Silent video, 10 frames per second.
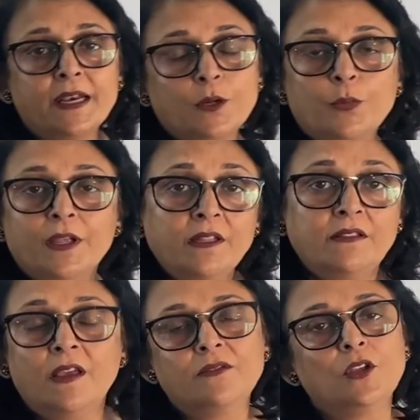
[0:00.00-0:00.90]
it with
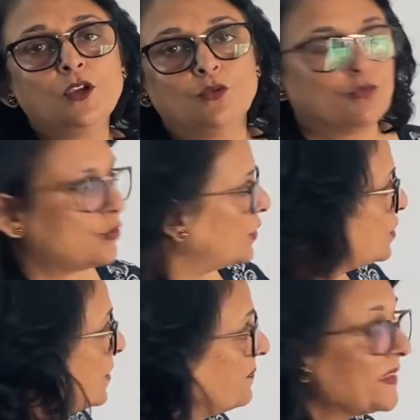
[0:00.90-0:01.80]
the uterus.
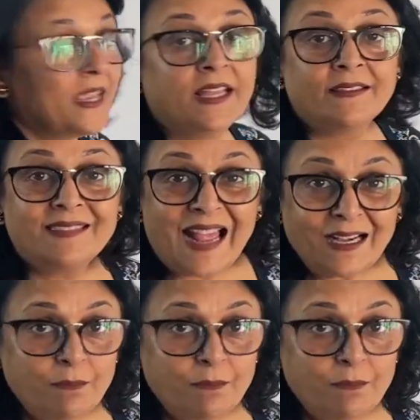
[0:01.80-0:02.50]
That